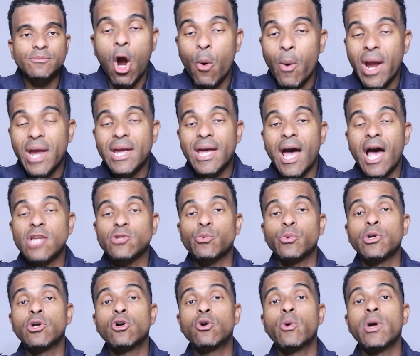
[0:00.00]
All right, guys,
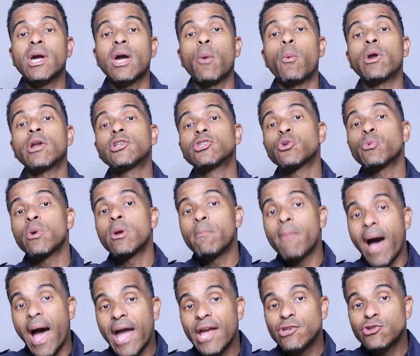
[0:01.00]
real quick, I wanted to
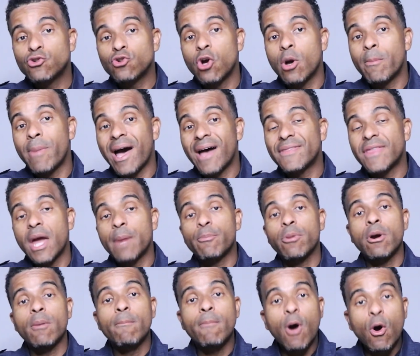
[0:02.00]
remind you about that
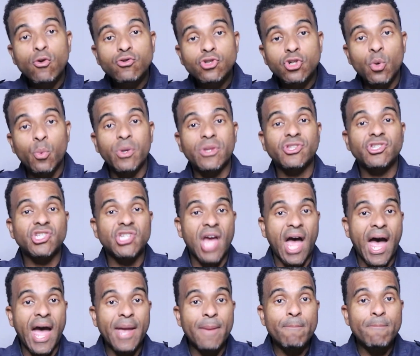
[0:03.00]
promotion with
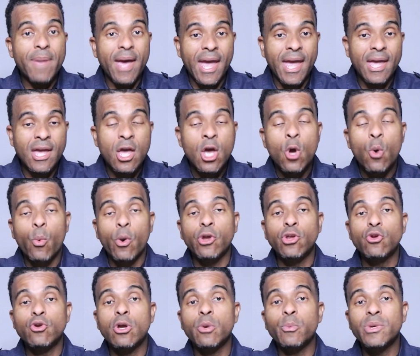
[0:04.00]
Chime Bank where
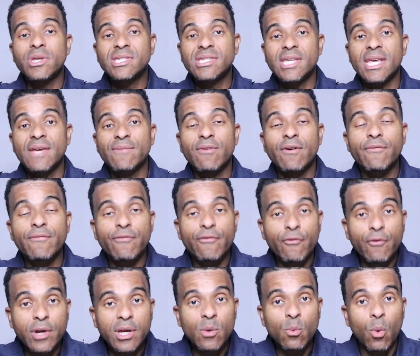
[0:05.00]
you can receive a
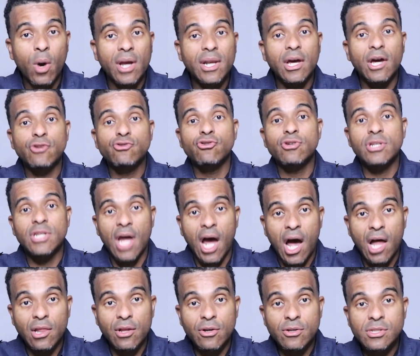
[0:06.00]
free
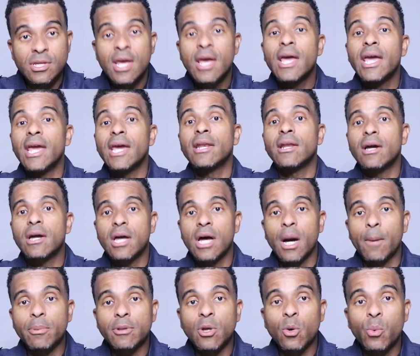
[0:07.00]
$100 in a
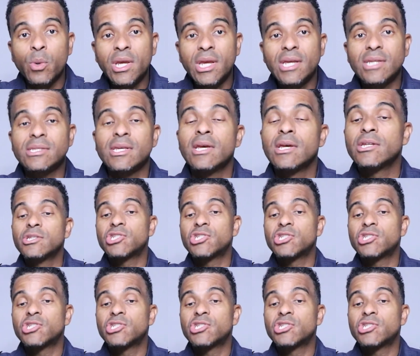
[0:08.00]
couple of weeks.